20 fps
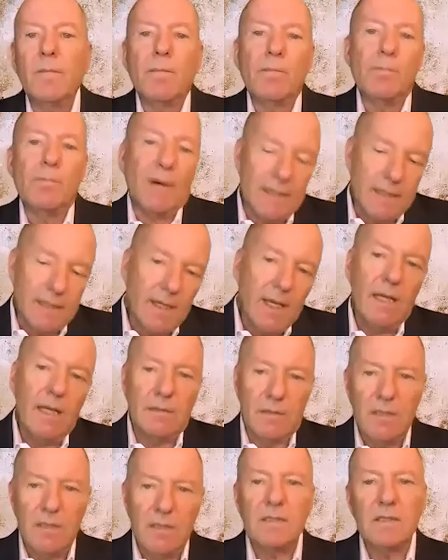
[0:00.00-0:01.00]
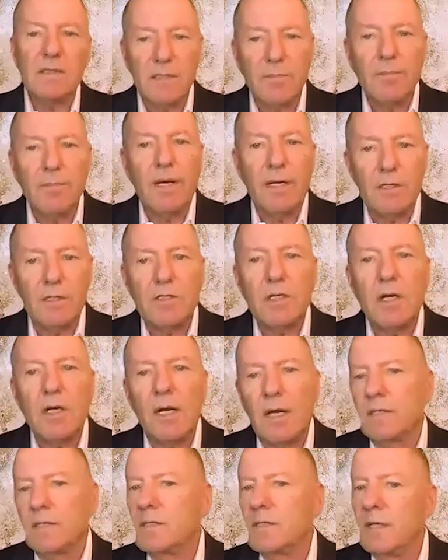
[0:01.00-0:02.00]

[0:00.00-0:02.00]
But again, this is a main challenge,